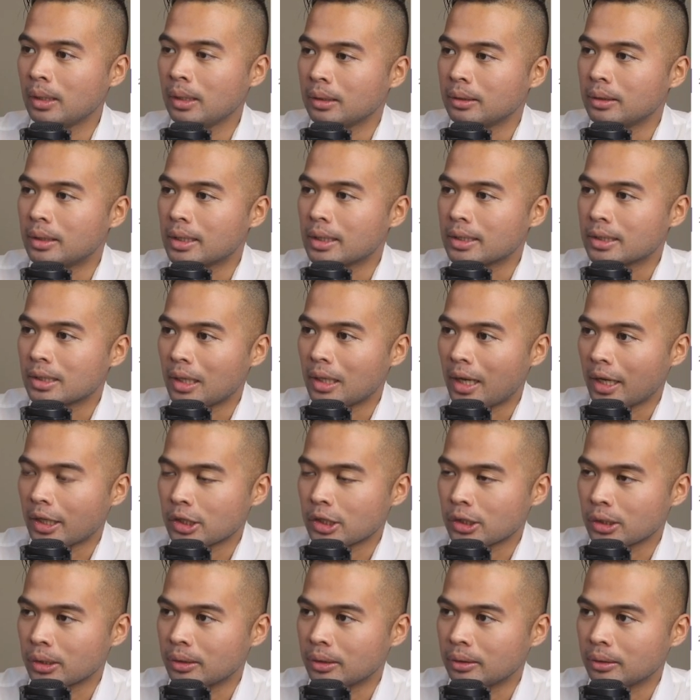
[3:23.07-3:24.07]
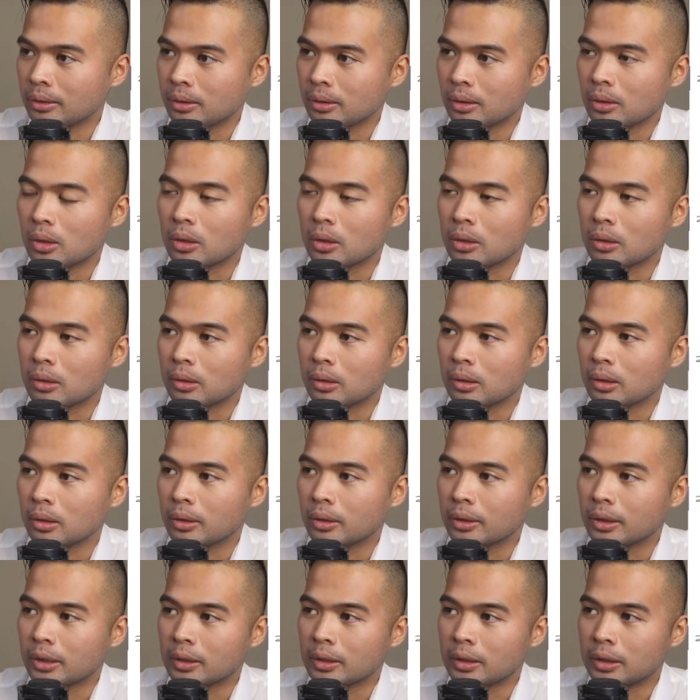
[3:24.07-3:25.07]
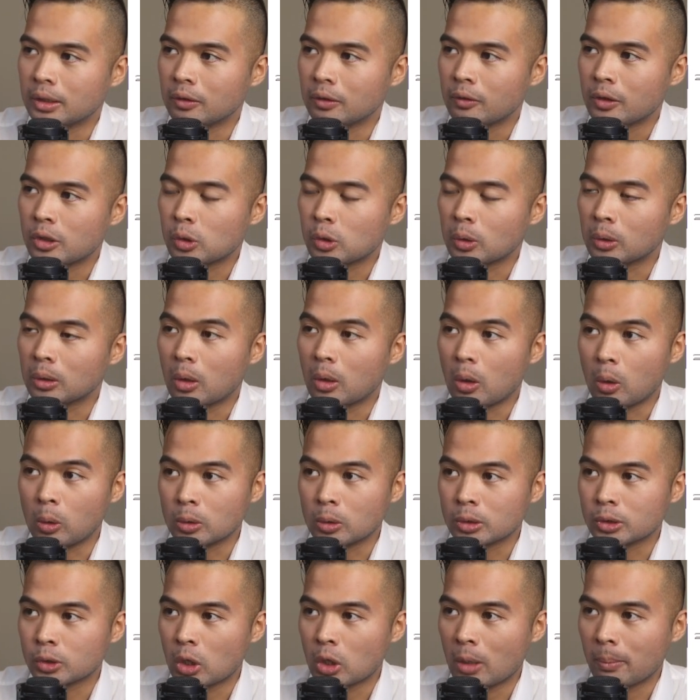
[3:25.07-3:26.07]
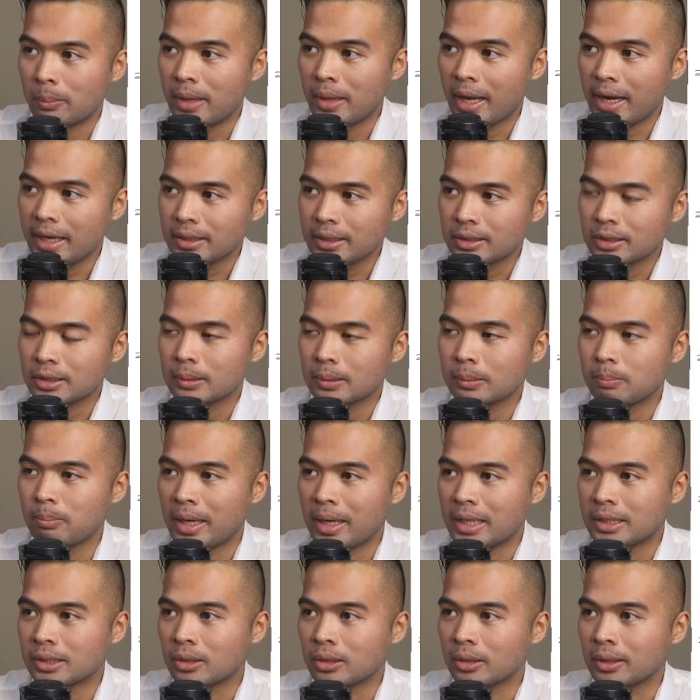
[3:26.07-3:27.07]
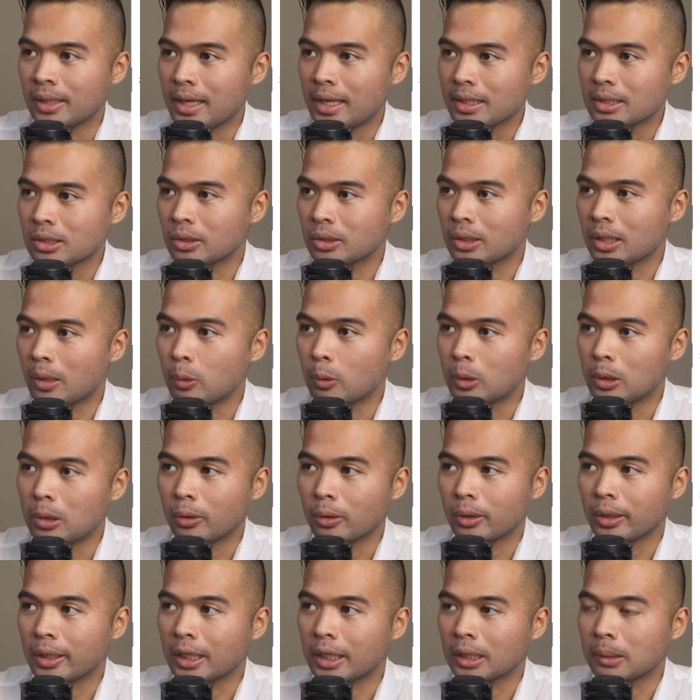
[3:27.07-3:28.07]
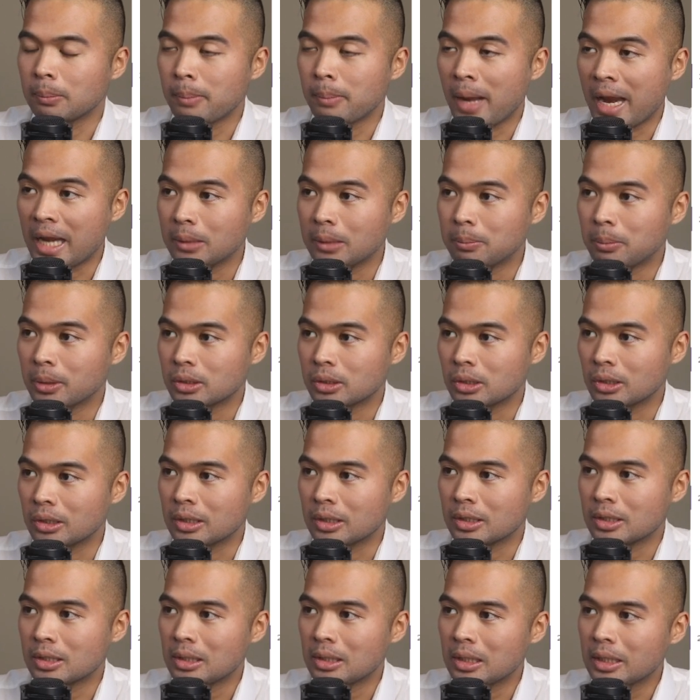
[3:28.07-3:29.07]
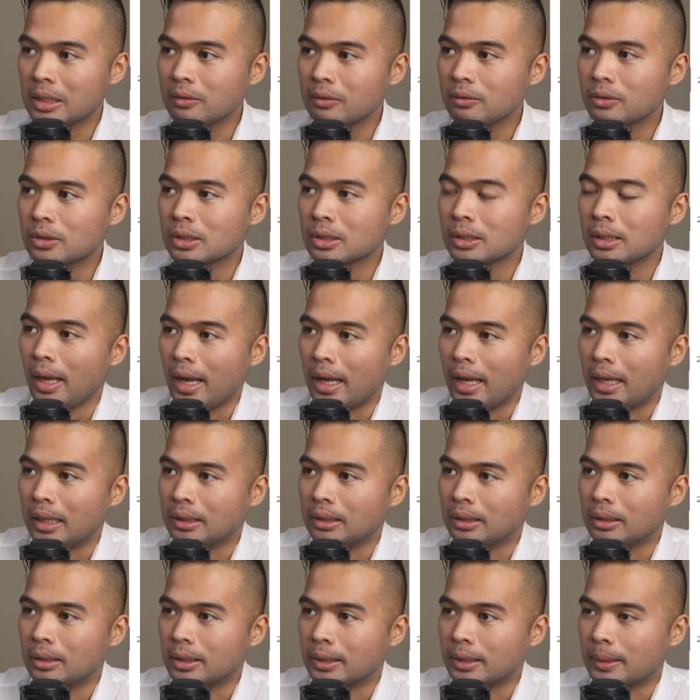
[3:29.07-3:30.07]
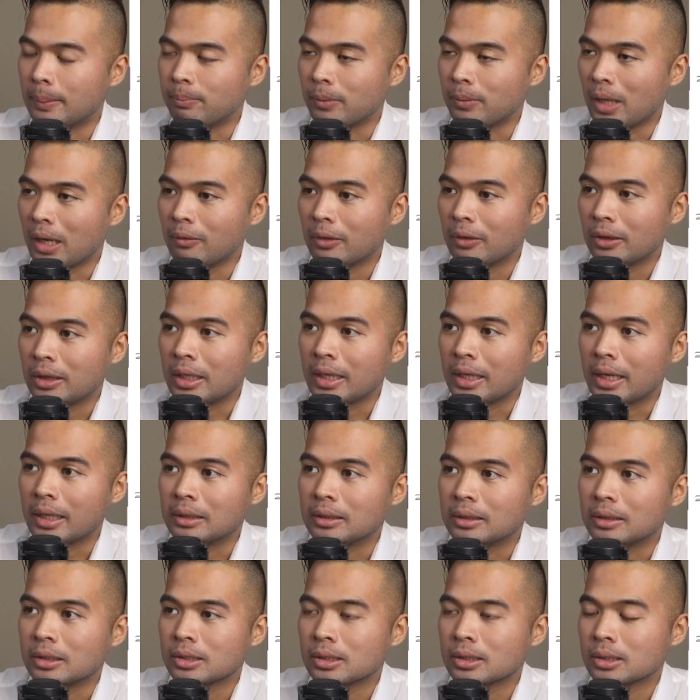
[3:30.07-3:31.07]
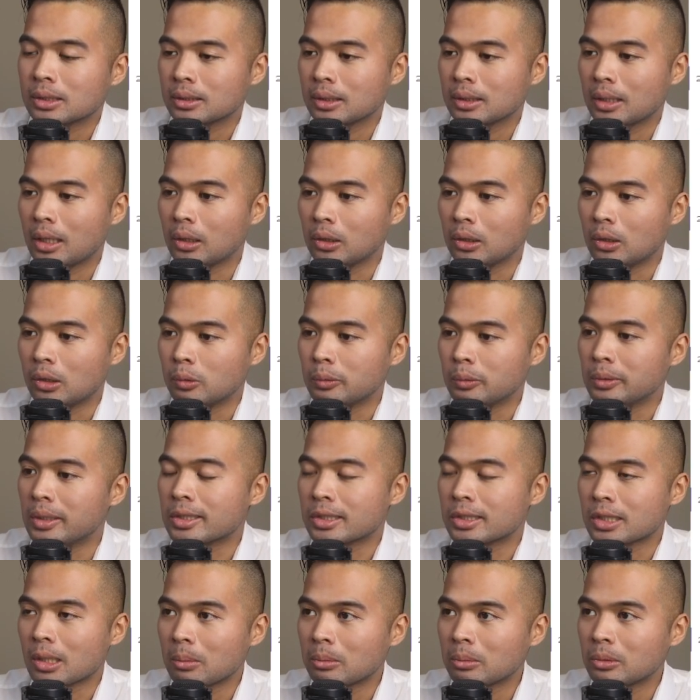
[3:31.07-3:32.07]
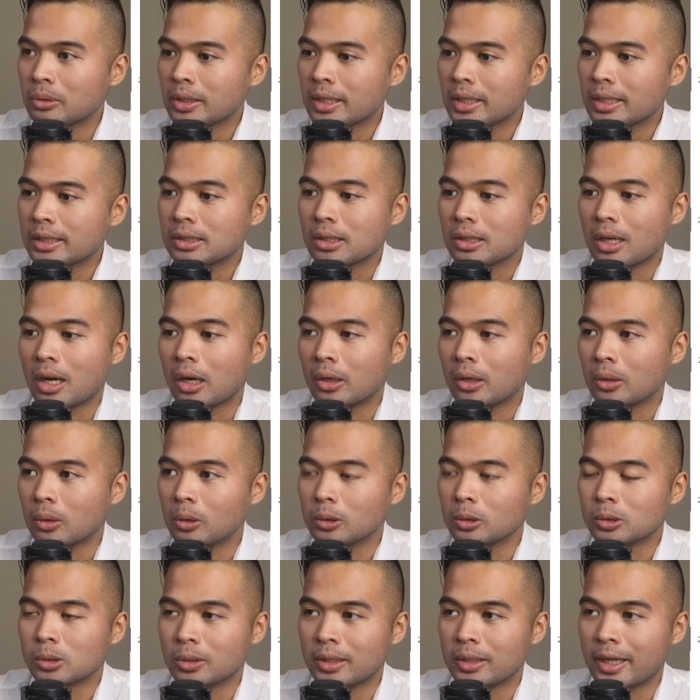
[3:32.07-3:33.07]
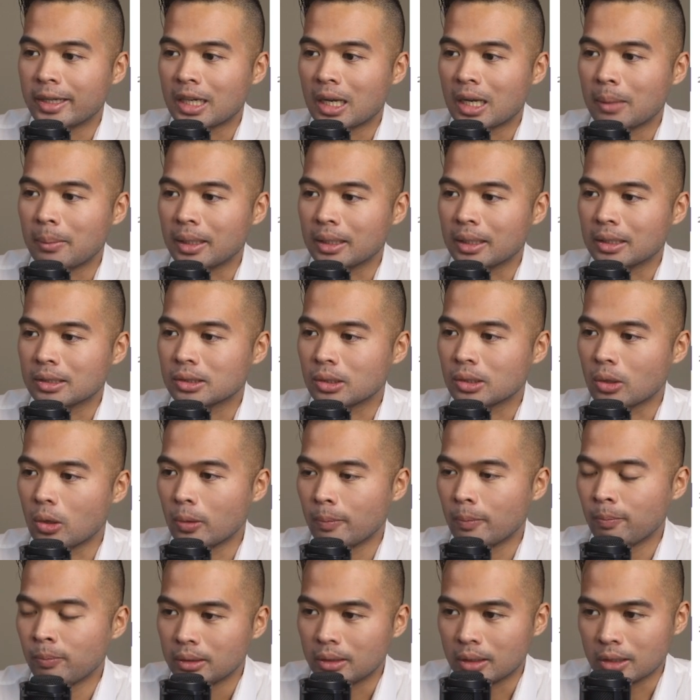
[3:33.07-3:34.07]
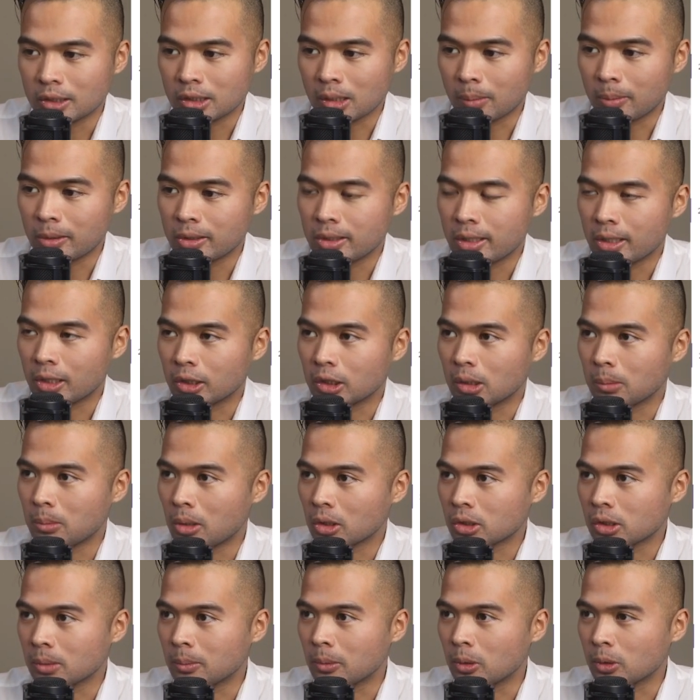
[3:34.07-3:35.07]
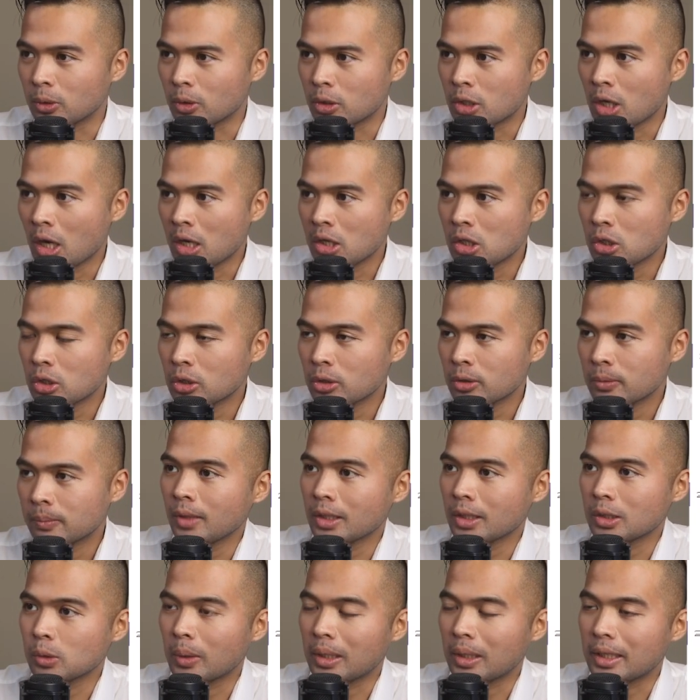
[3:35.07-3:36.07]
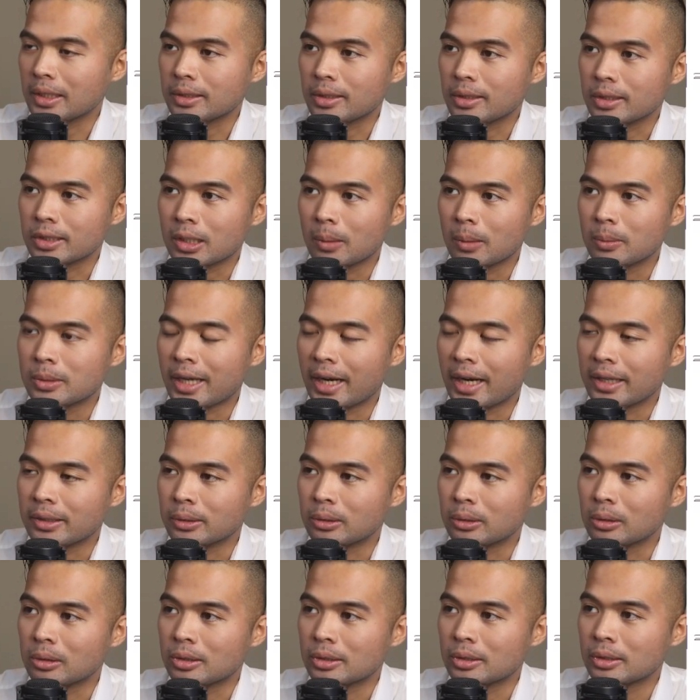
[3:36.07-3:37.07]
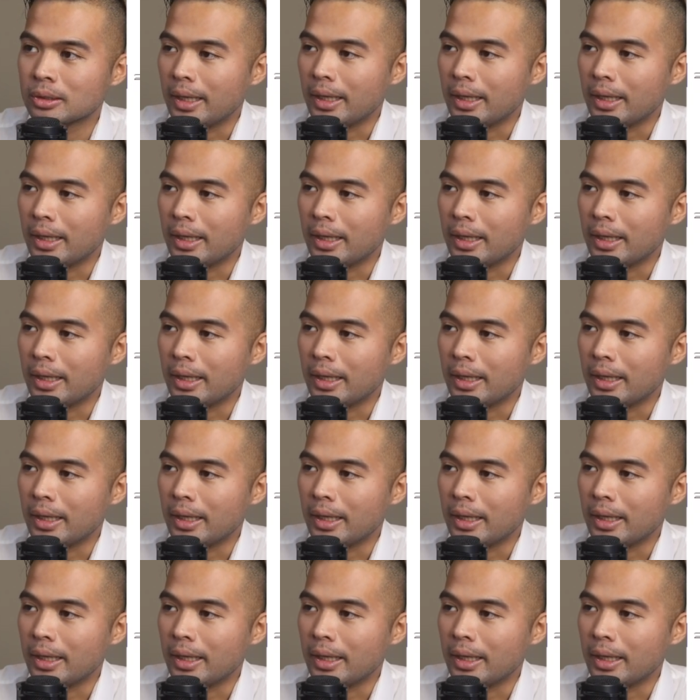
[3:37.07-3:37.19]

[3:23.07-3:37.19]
the selection or, or the, the visual also updates based on that. So now we're looking at paid paternity leaves, and um, everything else along with the summaries are also dynamic. So the summaries here at the bottom also changes, as well as the subtitles.